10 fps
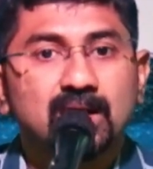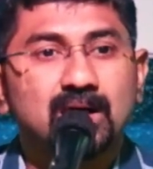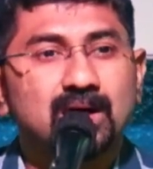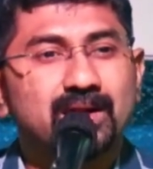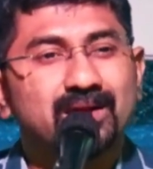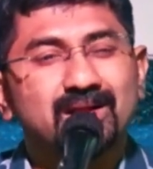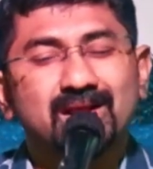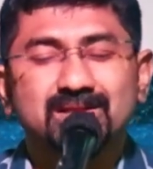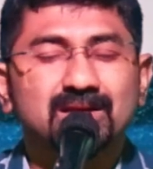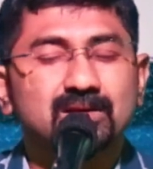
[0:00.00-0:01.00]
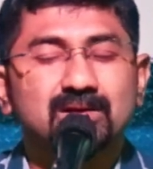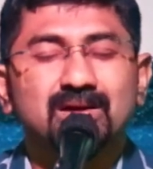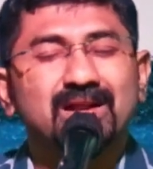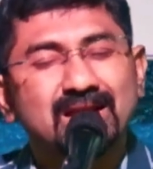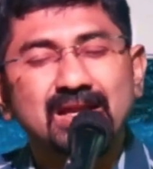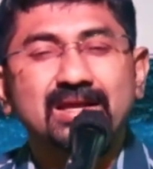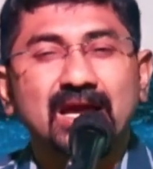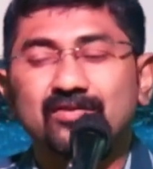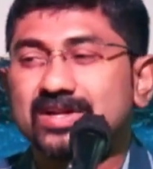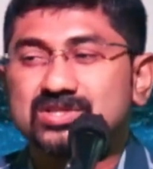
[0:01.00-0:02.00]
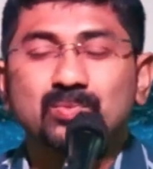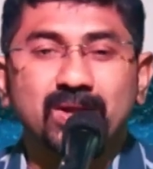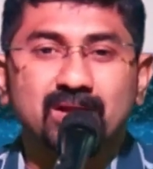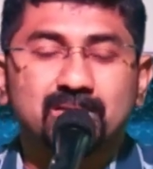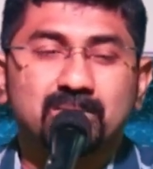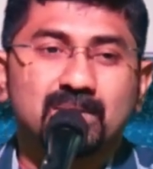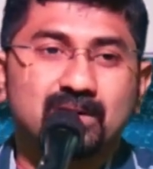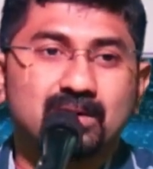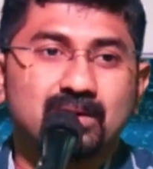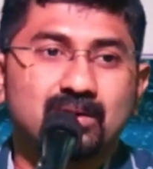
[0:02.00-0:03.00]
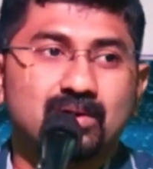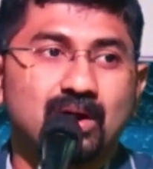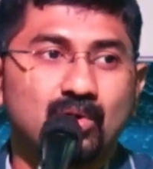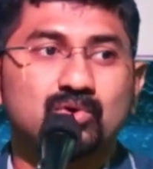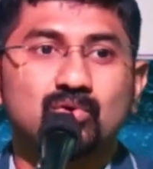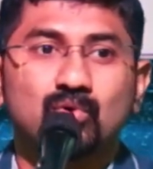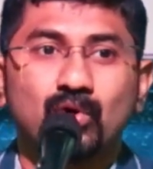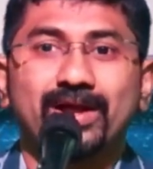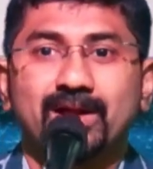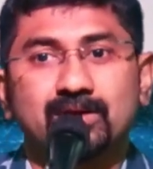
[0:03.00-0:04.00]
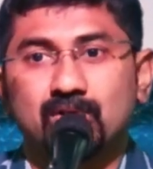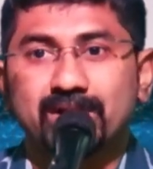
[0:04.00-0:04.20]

Uh, nothing really convinced me uh, how to go ahead.